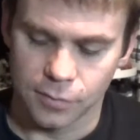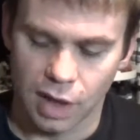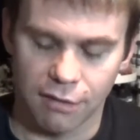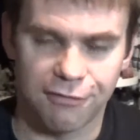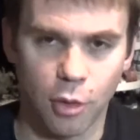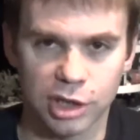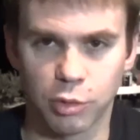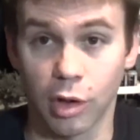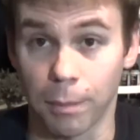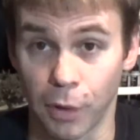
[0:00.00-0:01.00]
Forge
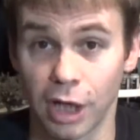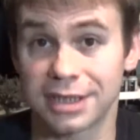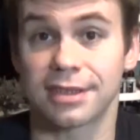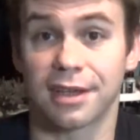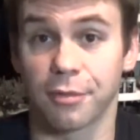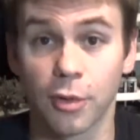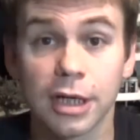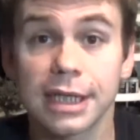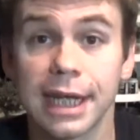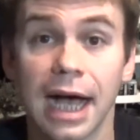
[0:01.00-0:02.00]
World books, they're
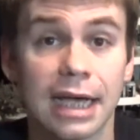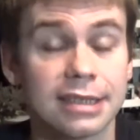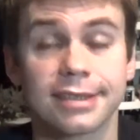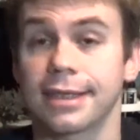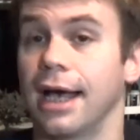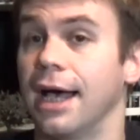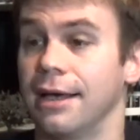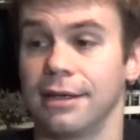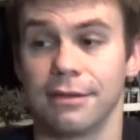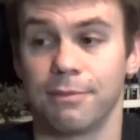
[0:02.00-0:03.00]
really nice,
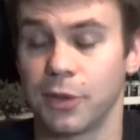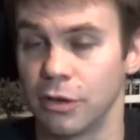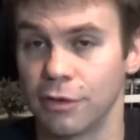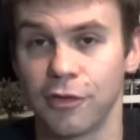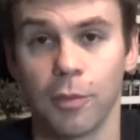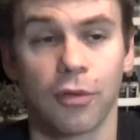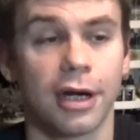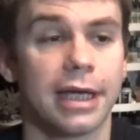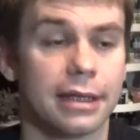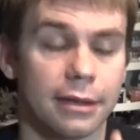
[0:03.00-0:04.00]
beautiful
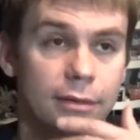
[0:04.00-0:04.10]
print.